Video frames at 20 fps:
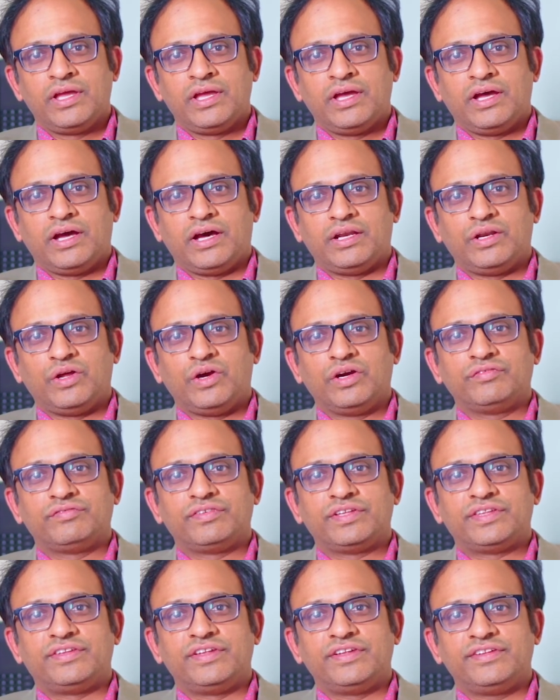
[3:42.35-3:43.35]
Along
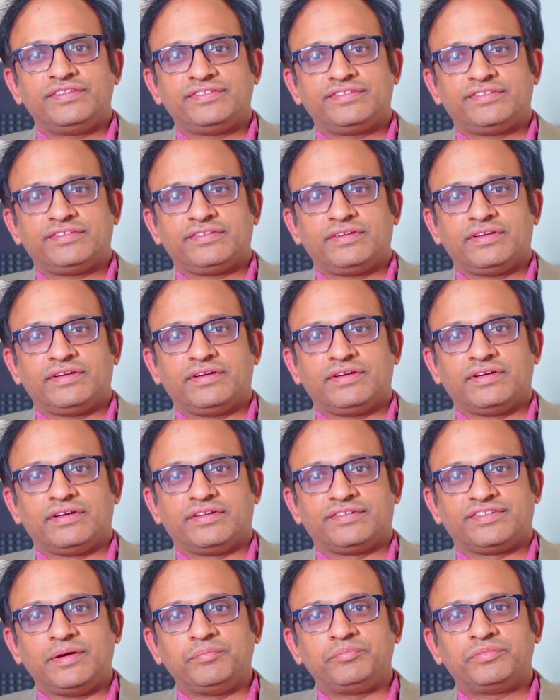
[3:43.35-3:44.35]
with this,
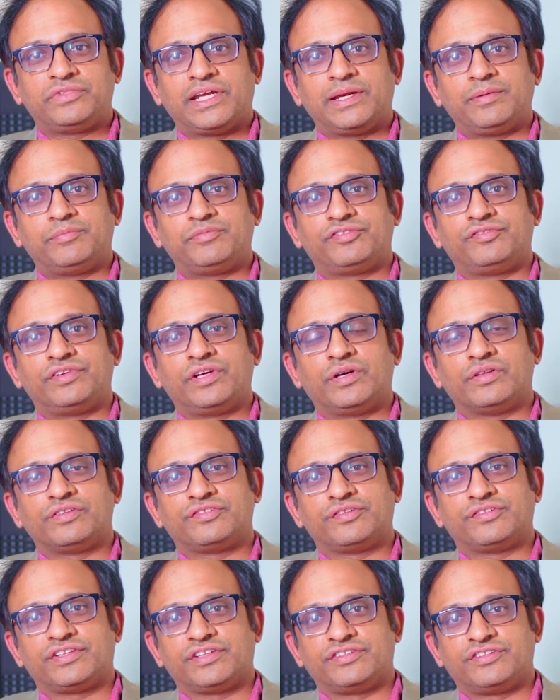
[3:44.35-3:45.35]
sometimes we
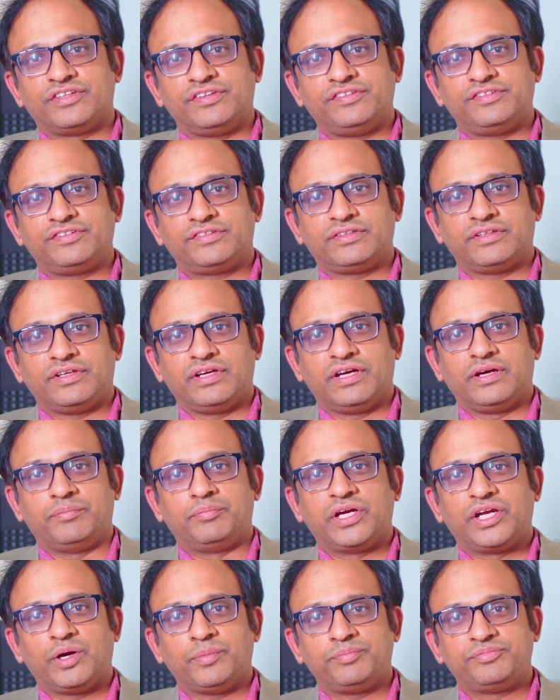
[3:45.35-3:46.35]
also suggest a
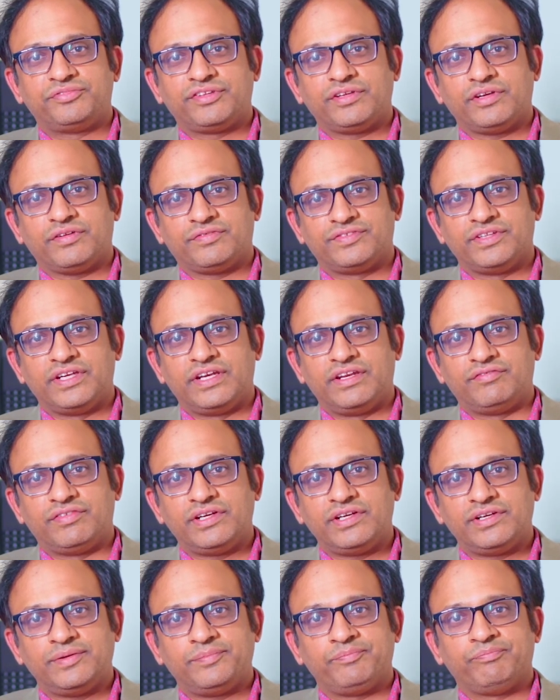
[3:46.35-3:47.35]
biopsy of the
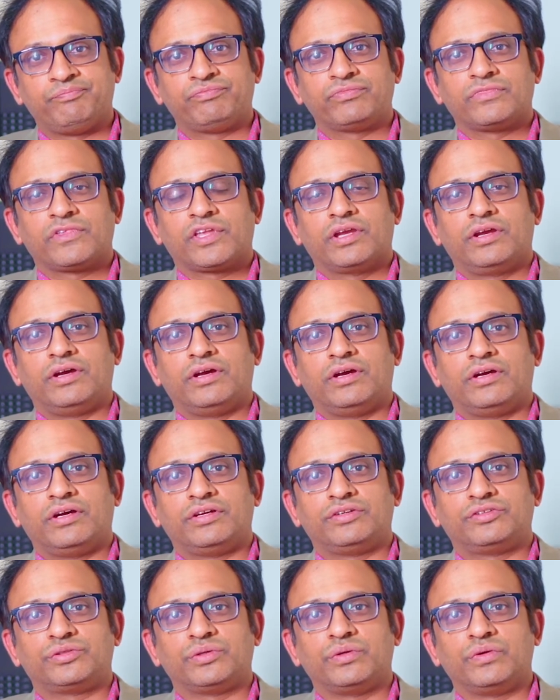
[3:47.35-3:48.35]
liver
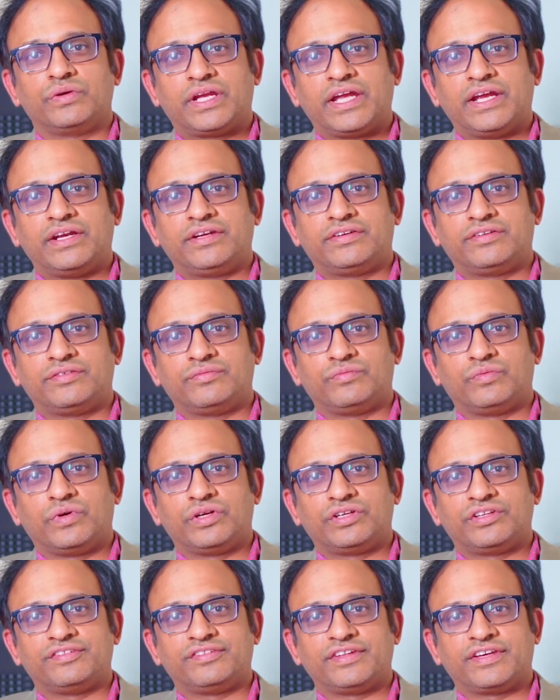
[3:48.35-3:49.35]
to look at
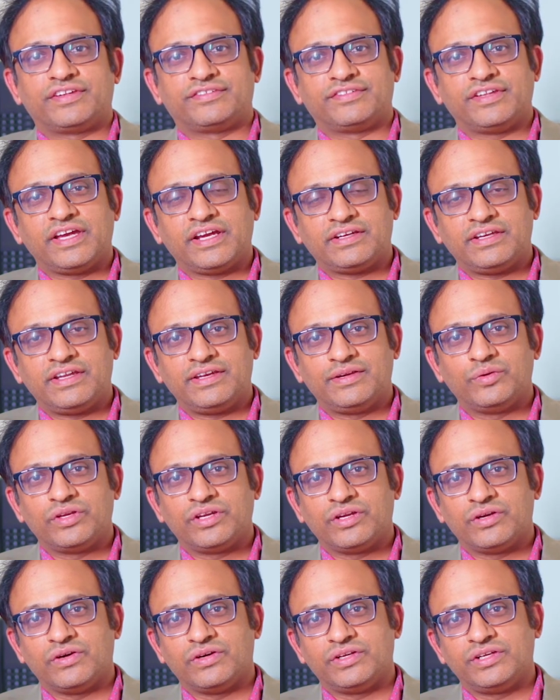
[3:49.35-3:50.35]
what is exactly
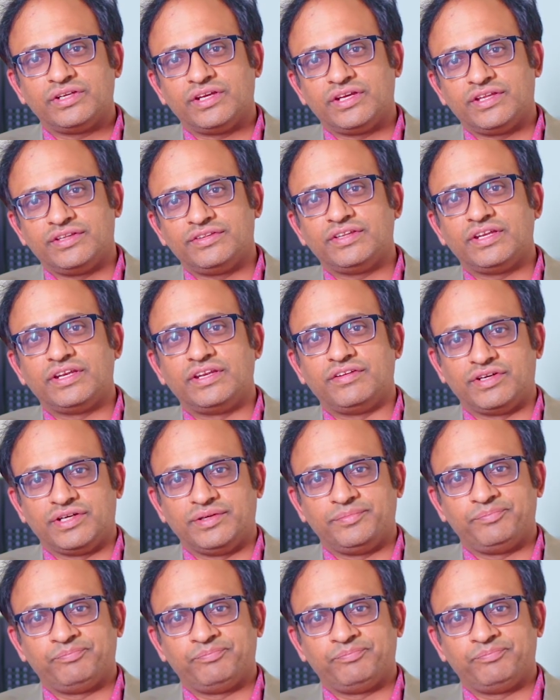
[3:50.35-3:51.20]
going on in the liver.